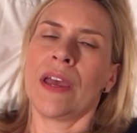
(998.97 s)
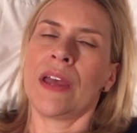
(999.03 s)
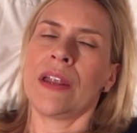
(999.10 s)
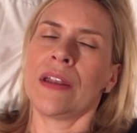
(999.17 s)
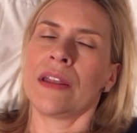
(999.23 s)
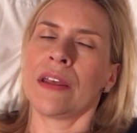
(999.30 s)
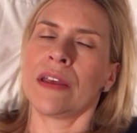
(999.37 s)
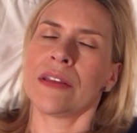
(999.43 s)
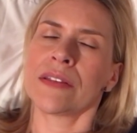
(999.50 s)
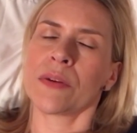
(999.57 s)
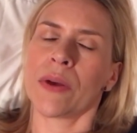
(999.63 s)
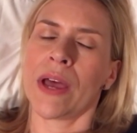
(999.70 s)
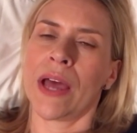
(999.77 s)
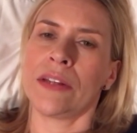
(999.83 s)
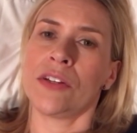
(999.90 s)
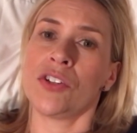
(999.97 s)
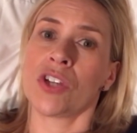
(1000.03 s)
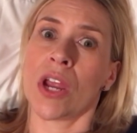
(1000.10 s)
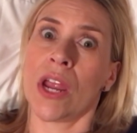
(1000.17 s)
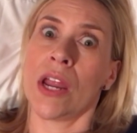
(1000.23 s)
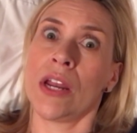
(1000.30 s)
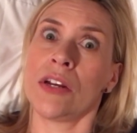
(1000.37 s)
And so I had to
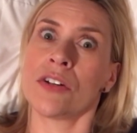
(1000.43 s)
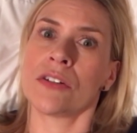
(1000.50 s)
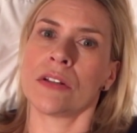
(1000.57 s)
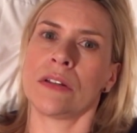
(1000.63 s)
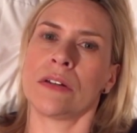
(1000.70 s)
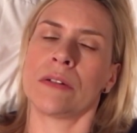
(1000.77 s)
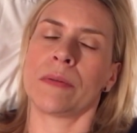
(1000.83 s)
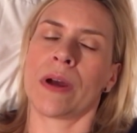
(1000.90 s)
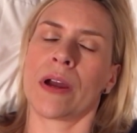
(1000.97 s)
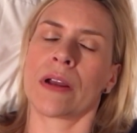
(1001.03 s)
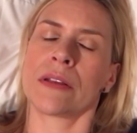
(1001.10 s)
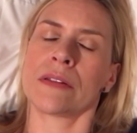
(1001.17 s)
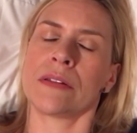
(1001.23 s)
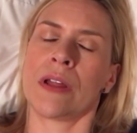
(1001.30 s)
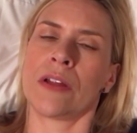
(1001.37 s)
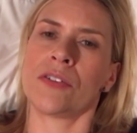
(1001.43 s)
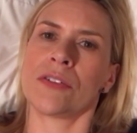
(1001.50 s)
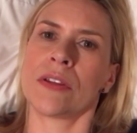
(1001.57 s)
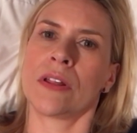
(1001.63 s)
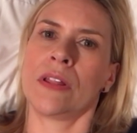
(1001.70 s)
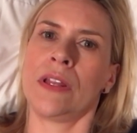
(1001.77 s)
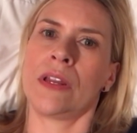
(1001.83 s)
change the litter box, not
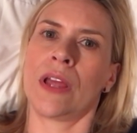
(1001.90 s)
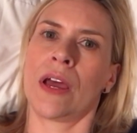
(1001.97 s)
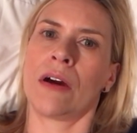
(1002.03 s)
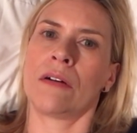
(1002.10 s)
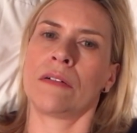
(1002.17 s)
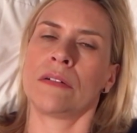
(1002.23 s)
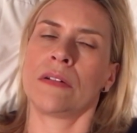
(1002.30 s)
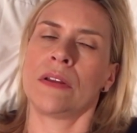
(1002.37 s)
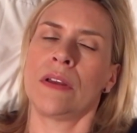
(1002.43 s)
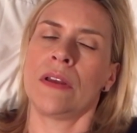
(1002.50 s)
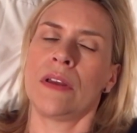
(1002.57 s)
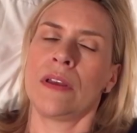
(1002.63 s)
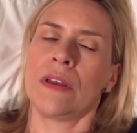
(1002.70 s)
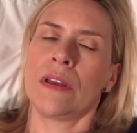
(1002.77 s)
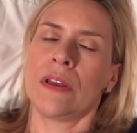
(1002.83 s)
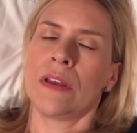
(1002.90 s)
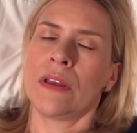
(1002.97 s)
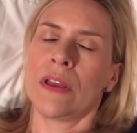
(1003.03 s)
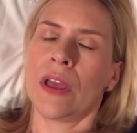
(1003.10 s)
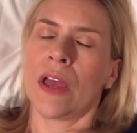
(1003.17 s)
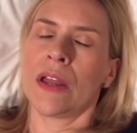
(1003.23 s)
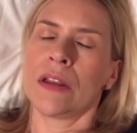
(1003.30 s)
just clean it out.
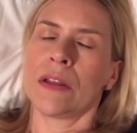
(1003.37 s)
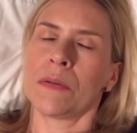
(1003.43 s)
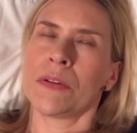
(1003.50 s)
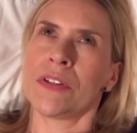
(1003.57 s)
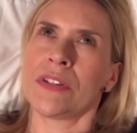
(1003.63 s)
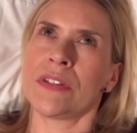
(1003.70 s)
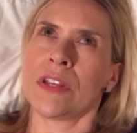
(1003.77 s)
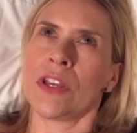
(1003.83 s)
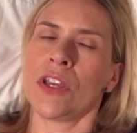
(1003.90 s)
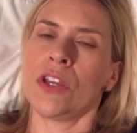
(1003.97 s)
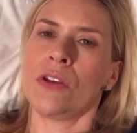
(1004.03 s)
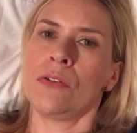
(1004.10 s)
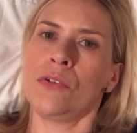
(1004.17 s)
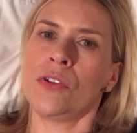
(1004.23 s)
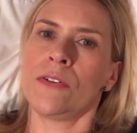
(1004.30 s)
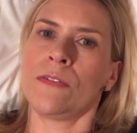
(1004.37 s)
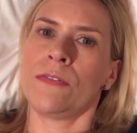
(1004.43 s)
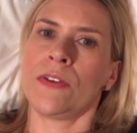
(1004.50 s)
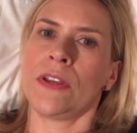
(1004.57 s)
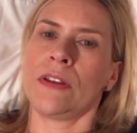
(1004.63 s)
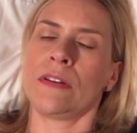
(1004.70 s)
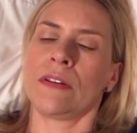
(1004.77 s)
And it was just a huge
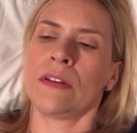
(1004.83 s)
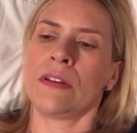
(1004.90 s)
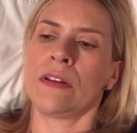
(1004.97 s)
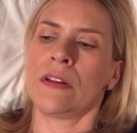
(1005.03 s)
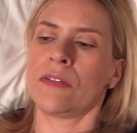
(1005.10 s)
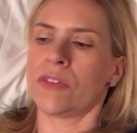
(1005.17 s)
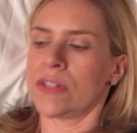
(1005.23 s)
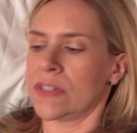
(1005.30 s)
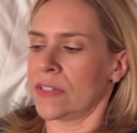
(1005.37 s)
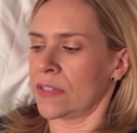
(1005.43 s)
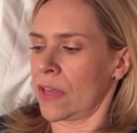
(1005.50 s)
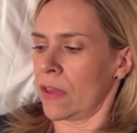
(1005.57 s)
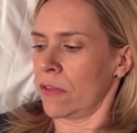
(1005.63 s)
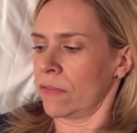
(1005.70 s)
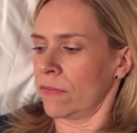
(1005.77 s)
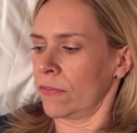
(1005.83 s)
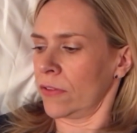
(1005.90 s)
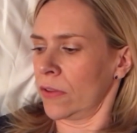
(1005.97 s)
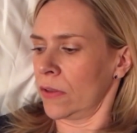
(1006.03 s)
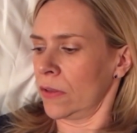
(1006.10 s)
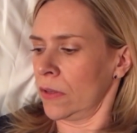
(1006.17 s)
feat in and of itself.